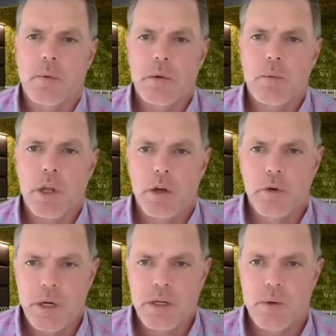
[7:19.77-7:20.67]
We
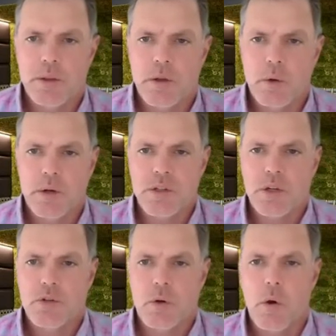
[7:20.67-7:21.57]
agreed to what the
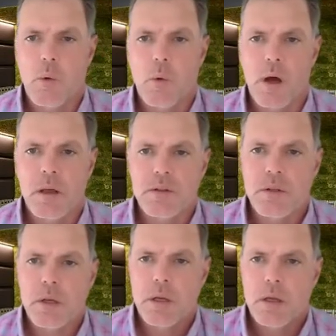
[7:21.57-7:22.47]
organizational goal
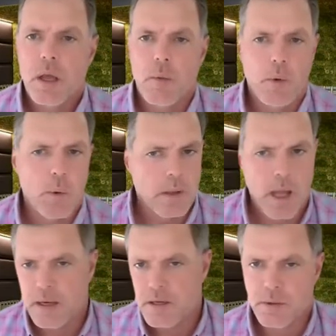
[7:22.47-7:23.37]
was, and we were
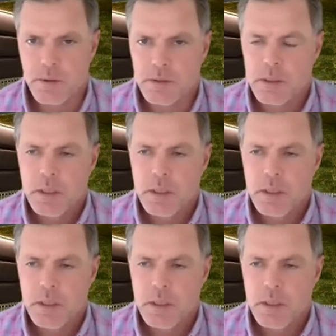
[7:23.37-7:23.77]
aligned to it.